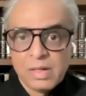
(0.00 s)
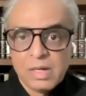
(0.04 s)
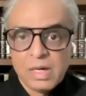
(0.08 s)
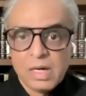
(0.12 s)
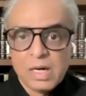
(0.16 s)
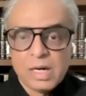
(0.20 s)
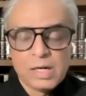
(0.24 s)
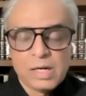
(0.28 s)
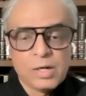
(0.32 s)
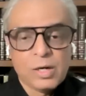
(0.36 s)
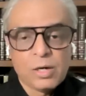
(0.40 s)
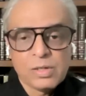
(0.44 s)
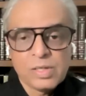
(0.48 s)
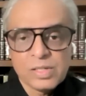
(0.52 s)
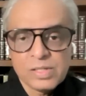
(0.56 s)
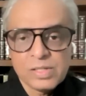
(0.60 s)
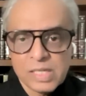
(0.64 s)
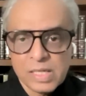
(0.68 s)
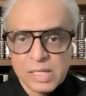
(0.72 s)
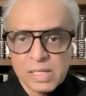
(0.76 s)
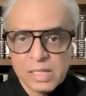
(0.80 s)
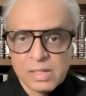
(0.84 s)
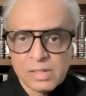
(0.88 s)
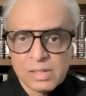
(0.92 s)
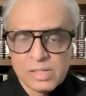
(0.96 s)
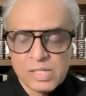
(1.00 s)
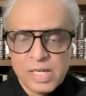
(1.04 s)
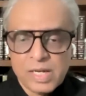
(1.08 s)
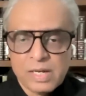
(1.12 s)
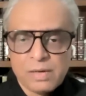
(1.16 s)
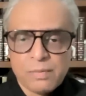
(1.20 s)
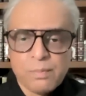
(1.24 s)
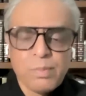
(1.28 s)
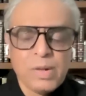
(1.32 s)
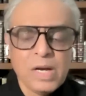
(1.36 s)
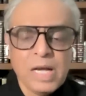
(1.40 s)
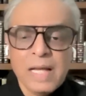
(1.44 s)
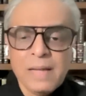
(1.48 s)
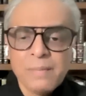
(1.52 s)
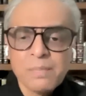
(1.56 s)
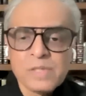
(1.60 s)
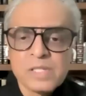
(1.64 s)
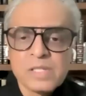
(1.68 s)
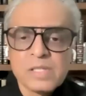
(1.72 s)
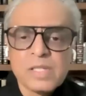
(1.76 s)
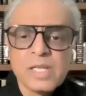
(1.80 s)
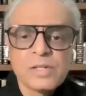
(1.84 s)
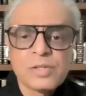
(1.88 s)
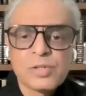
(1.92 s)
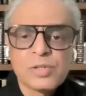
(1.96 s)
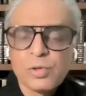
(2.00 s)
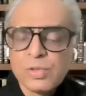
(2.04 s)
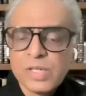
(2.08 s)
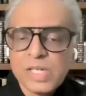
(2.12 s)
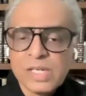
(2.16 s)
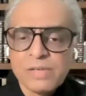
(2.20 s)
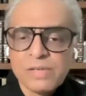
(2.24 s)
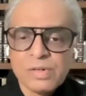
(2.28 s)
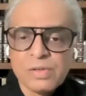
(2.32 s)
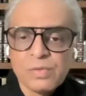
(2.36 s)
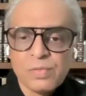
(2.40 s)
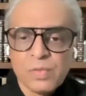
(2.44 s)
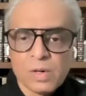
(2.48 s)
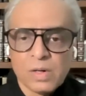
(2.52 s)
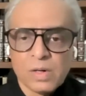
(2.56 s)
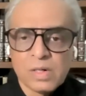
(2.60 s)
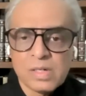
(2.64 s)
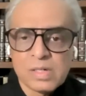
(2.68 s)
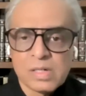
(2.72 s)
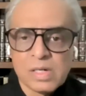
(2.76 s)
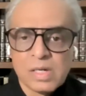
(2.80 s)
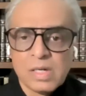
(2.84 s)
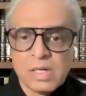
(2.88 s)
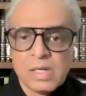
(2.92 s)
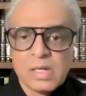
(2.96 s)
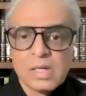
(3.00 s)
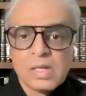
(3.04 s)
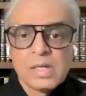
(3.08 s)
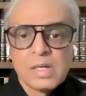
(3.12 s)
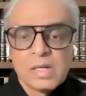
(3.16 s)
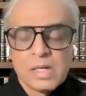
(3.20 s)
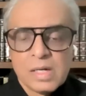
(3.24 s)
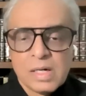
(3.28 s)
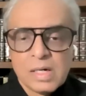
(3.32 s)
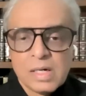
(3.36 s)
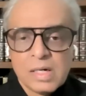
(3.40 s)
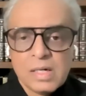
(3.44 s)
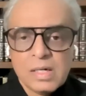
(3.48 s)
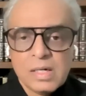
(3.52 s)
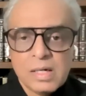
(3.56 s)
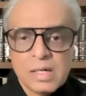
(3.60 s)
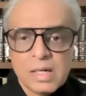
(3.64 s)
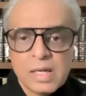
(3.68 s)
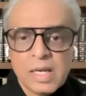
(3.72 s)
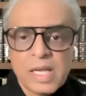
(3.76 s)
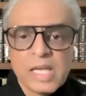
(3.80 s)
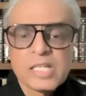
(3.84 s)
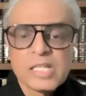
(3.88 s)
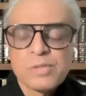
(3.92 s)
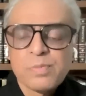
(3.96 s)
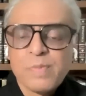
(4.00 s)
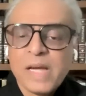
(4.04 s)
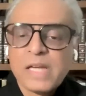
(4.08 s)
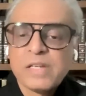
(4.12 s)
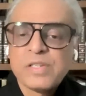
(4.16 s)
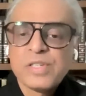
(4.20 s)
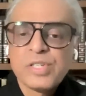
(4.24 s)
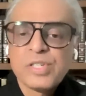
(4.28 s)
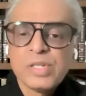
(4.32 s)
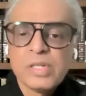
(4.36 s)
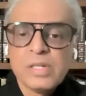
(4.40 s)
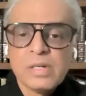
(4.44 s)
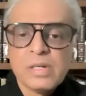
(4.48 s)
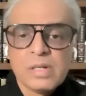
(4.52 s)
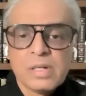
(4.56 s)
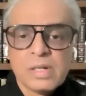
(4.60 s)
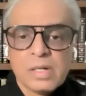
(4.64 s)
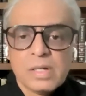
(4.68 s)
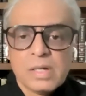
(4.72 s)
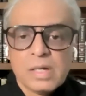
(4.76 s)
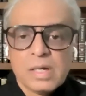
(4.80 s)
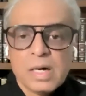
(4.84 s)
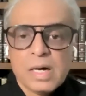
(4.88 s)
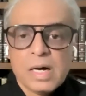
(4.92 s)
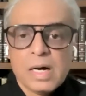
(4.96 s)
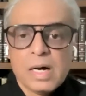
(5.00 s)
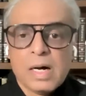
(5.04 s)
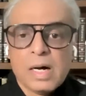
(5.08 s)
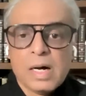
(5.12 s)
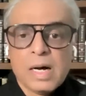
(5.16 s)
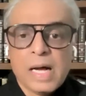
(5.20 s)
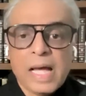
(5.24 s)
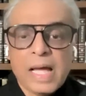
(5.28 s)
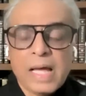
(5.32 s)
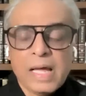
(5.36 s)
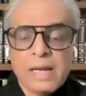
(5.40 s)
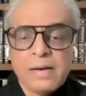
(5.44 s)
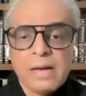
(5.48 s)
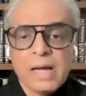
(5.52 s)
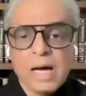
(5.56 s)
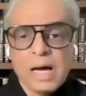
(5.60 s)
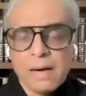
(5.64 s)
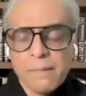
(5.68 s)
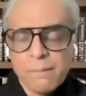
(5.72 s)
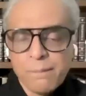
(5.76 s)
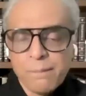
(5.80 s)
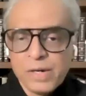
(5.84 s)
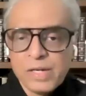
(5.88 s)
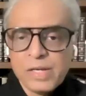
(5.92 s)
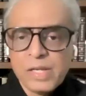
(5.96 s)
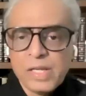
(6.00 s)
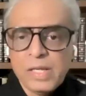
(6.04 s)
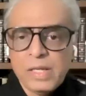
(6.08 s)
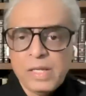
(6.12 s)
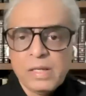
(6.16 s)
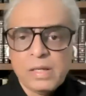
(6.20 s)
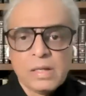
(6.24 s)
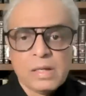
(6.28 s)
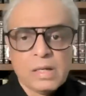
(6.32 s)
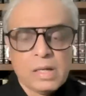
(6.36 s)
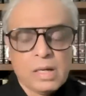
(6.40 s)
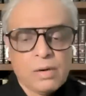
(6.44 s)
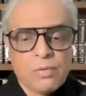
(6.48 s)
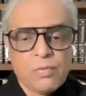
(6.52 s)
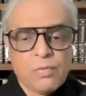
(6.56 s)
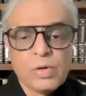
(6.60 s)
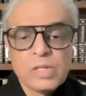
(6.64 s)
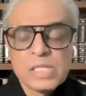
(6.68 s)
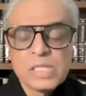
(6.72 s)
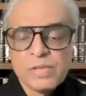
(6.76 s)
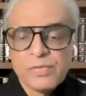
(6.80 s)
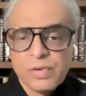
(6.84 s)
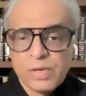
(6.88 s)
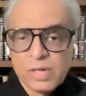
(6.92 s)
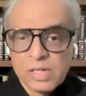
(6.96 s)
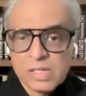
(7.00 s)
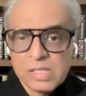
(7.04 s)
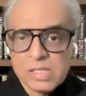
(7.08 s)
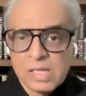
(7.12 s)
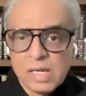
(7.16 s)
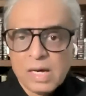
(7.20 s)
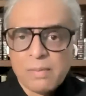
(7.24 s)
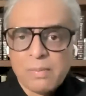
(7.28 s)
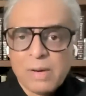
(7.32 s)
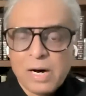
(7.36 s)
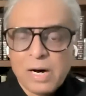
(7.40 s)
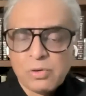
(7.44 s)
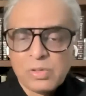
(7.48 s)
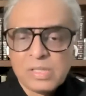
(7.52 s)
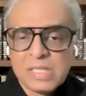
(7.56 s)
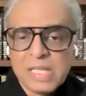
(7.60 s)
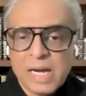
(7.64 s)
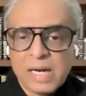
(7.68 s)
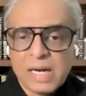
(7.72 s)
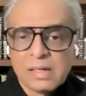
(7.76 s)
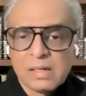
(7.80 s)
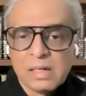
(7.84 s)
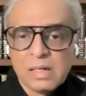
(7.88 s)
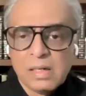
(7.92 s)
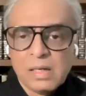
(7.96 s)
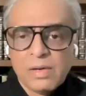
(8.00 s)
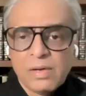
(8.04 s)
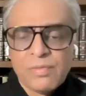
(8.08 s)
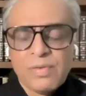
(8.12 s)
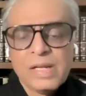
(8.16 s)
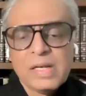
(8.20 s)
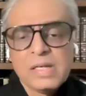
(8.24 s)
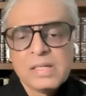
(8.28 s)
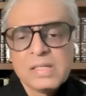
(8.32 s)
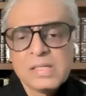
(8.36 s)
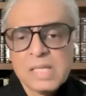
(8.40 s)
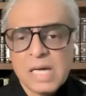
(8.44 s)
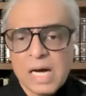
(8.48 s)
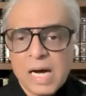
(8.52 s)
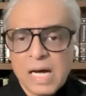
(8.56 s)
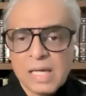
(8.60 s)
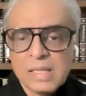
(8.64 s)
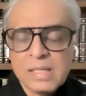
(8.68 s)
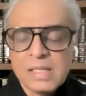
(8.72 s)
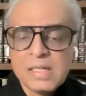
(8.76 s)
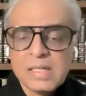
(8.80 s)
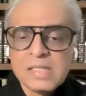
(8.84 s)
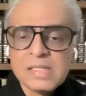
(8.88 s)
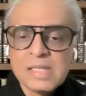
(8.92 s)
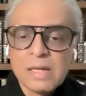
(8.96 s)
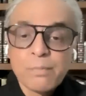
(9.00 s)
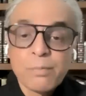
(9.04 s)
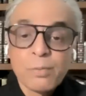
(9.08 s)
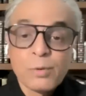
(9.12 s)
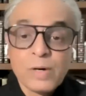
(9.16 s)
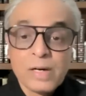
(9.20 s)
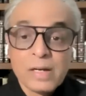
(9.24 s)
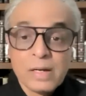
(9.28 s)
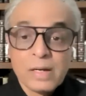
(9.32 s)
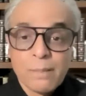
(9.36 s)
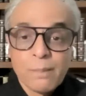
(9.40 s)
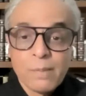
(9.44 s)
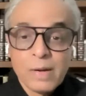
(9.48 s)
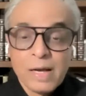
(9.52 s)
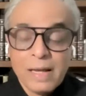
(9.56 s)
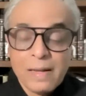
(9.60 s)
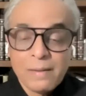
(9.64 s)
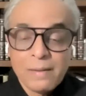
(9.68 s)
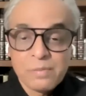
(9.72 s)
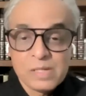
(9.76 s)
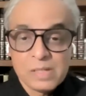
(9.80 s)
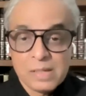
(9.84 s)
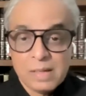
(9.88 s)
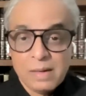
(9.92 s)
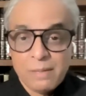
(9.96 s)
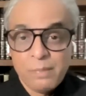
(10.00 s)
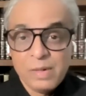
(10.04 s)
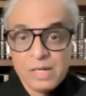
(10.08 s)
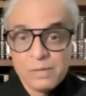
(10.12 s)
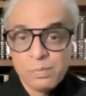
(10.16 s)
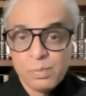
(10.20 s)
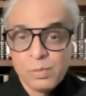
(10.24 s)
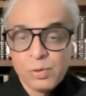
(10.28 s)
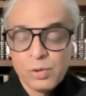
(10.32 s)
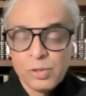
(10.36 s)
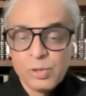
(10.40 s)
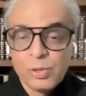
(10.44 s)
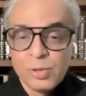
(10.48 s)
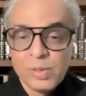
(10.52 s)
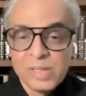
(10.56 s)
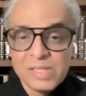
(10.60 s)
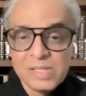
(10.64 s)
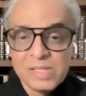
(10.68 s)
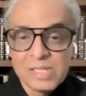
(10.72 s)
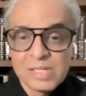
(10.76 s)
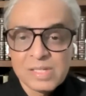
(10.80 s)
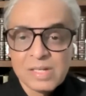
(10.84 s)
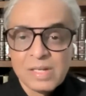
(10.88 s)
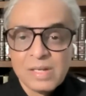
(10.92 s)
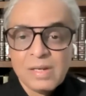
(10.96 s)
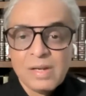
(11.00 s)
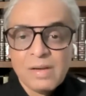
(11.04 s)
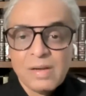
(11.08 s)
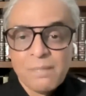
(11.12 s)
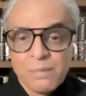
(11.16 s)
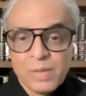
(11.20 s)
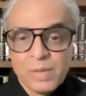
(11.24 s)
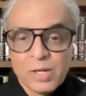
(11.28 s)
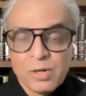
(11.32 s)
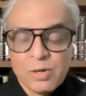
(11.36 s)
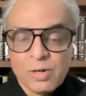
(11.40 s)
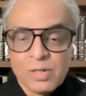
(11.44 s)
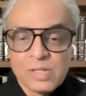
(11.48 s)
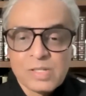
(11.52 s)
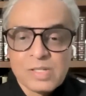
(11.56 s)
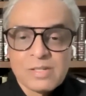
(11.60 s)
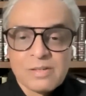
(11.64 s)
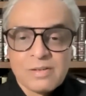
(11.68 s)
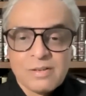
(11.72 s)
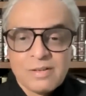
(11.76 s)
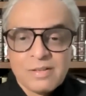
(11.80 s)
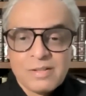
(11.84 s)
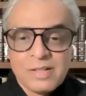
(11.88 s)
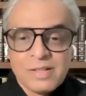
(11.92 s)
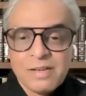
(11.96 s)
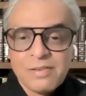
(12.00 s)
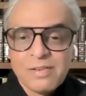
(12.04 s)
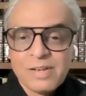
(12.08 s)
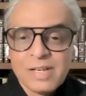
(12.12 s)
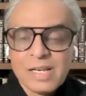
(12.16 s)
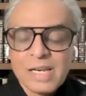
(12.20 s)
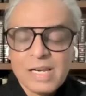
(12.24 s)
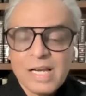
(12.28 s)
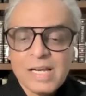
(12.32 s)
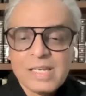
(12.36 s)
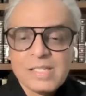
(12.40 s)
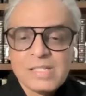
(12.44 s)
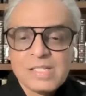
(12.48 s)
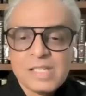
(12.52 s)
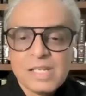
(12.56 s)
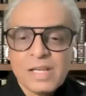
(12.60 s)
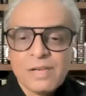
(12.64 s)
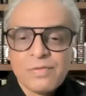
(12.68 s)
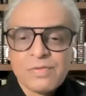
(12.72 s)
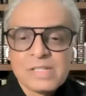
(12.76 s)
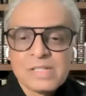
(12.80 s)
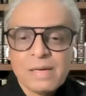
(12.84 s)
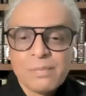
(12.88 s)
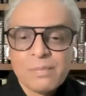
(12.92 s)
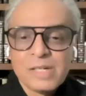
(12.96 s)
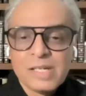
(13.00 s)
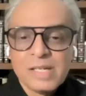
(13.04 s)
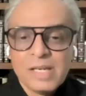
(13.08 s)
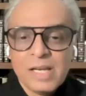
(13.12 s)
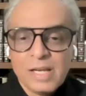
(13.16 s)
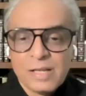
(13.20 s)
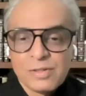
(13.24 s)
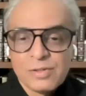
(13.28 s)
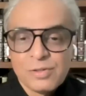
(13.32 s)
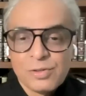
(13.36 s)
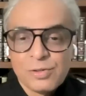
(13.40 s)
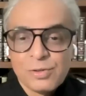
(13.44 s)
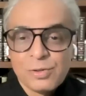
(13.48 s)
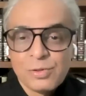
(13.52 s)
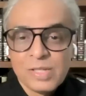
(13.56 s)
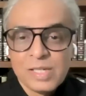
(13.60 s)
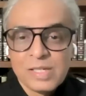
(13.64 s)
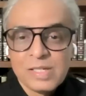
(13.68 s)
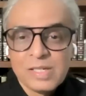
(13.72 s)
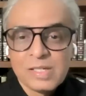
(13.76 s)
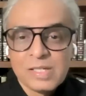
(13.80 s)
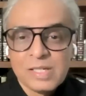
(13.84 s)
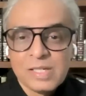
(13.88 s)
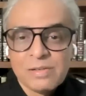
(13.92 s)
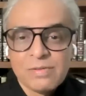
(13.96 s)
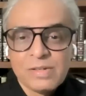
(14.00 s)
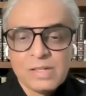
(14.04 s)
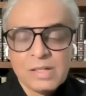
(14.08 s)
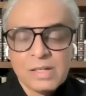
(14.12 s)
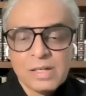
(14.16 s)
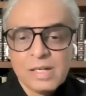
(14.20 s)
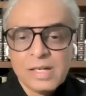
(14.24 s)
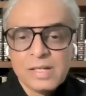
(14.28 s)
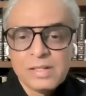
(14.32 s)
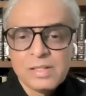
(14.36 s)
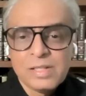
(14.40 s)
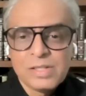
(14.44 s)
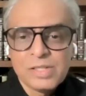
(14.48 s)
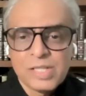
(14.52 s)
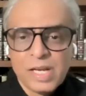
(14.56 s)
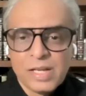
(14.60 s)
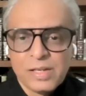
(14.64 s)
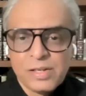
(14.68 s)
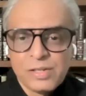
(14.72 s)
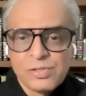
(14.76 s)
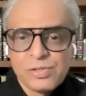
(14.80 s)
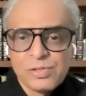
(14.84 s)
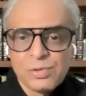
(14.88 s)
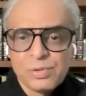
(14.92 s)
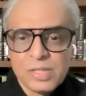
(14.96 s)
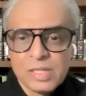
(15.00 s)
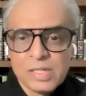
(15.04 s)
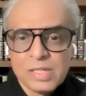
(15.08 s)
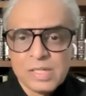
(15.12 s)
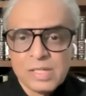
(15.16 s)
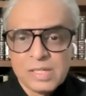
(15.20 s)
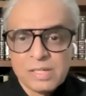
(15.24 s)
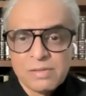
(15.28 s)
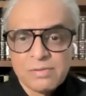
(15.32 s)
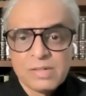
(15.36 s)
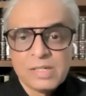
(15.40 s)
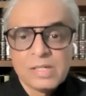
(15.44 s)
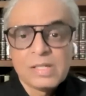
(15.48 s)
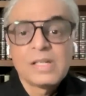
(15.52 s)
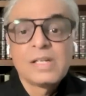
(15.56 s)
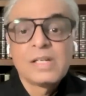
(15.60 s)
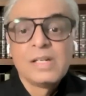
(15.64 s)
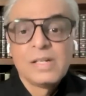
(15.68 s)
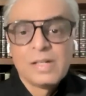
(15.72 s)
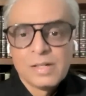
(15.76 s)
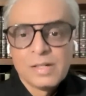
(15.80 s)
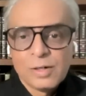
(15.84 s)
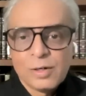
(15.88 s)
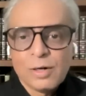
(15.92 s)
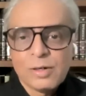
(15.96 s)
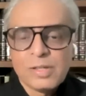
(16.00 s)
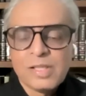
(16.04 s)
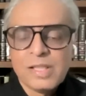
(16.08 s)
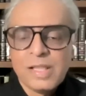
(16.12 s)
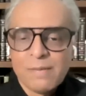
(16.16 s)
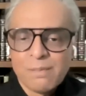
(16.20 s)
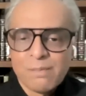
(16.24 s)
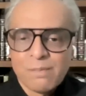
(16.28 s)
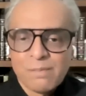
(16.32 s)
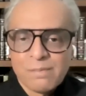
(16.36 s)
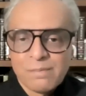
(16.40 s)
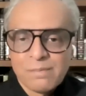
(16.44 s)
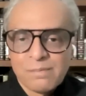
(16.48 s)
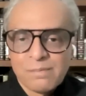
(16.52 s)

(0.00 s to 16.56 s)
not a single state. Perhaps they don't even want an expansion and are pretty vociferous about that. Whereas the others are perhaps a bit more nuanced because they realize if somebody has to do the dirty work, let the Chinese do the dirty work, not them.